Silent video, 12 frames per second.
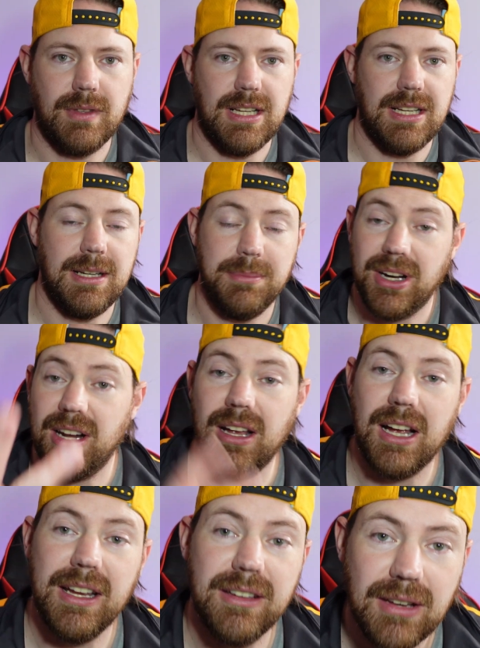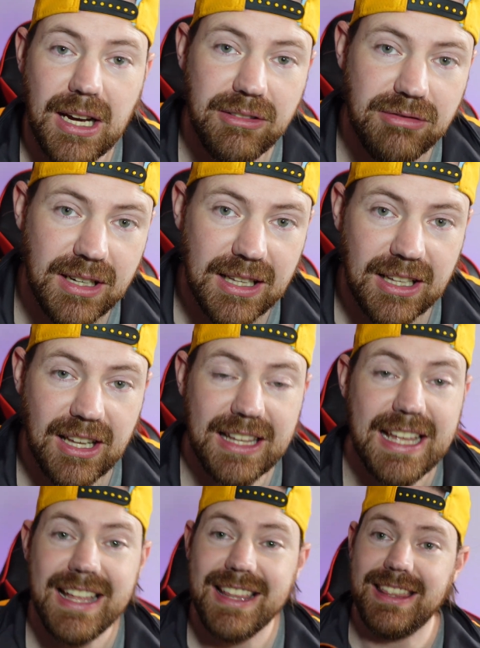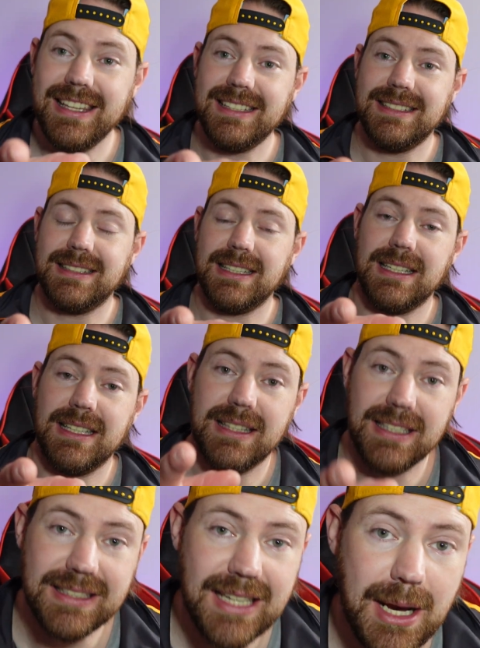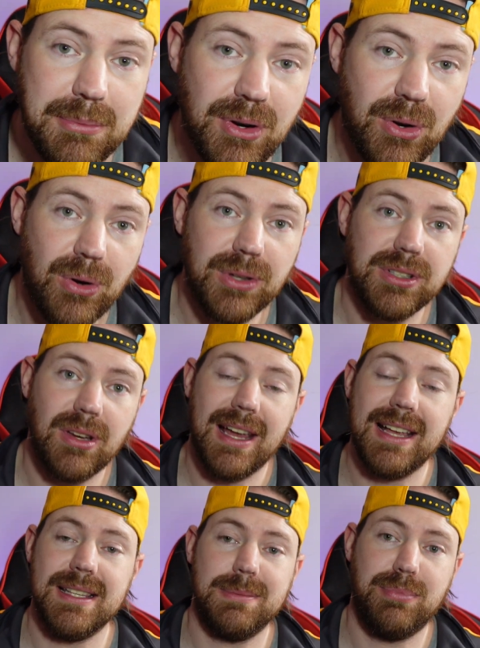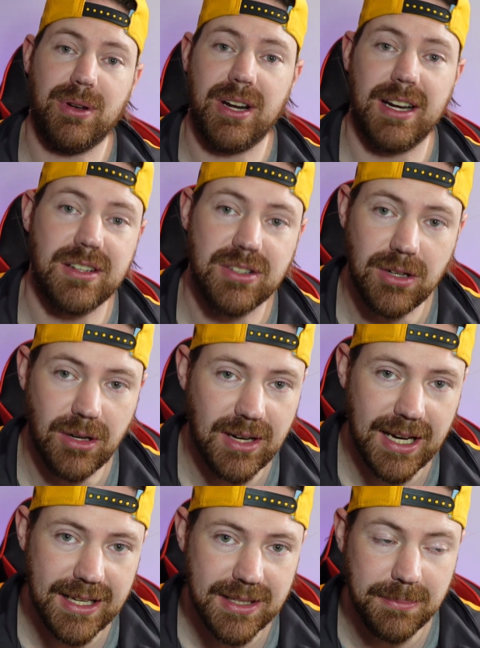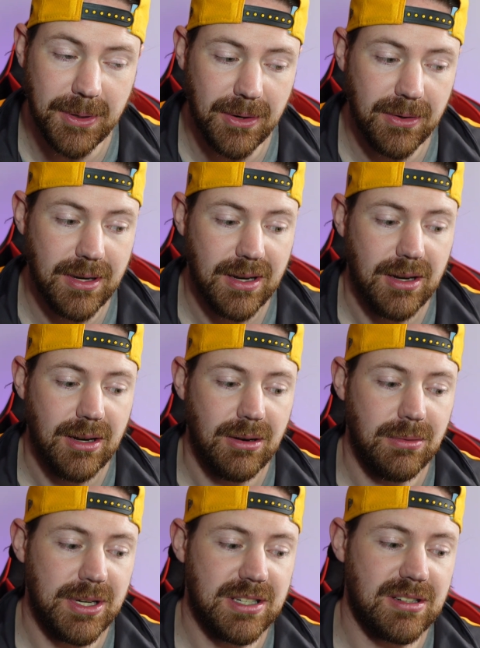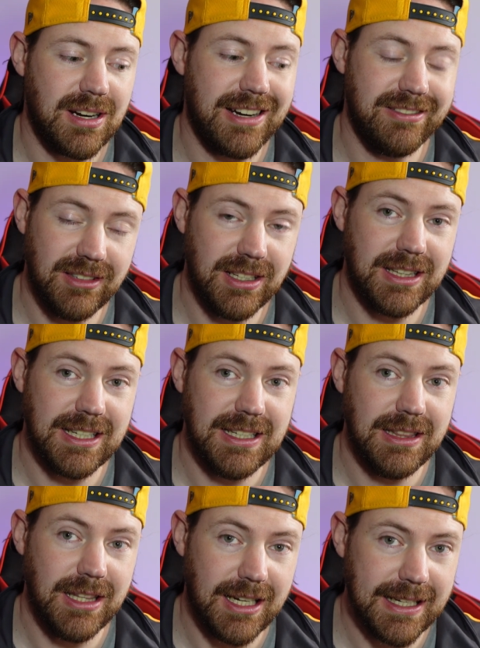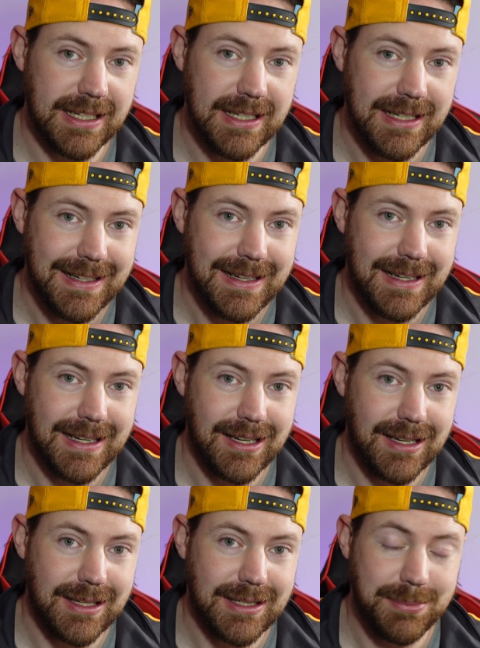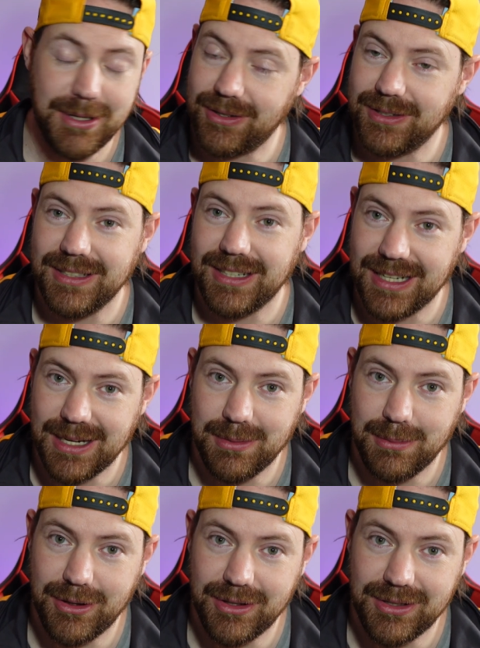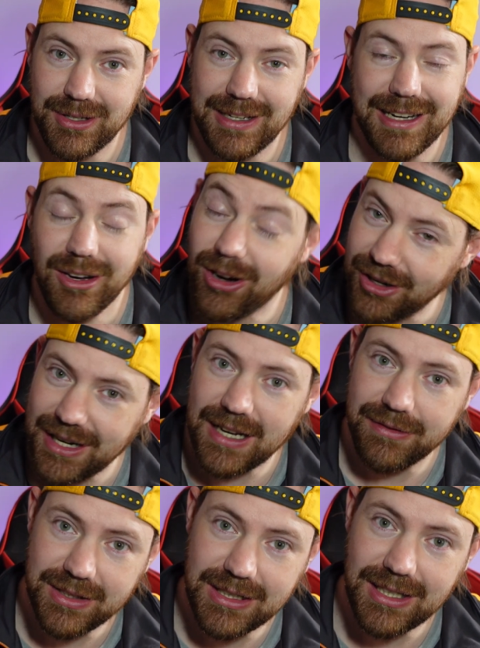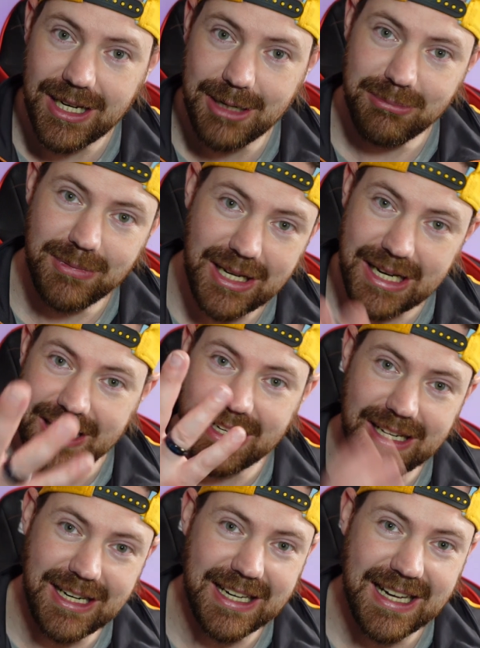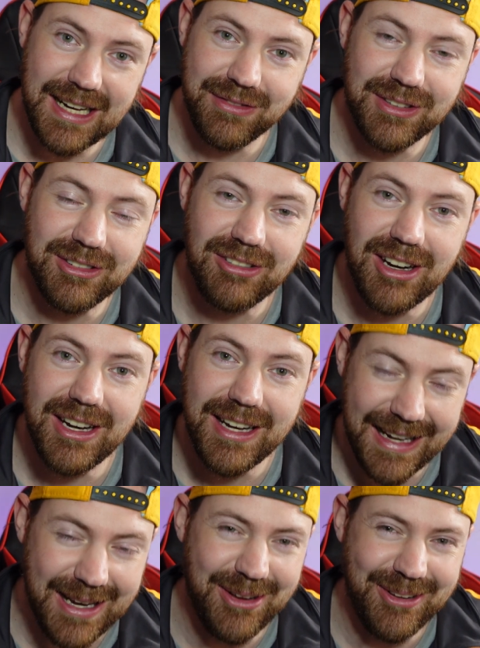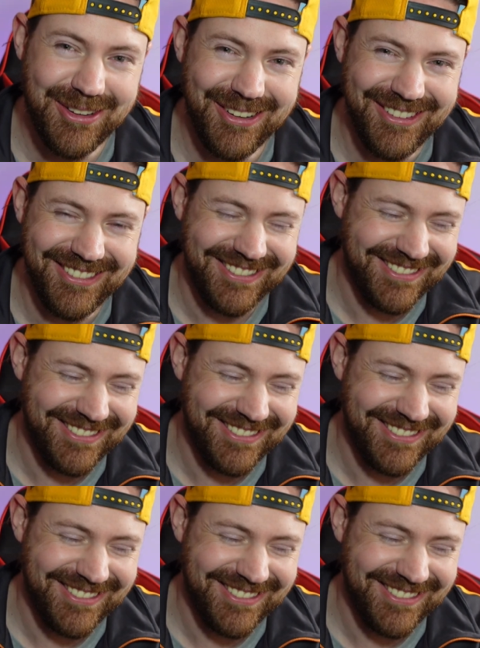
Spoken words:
But I really like this. This camera also has product showcase mode, which I really like. To be honest, I can't be bothered turning it on half the time, like I haven't right now.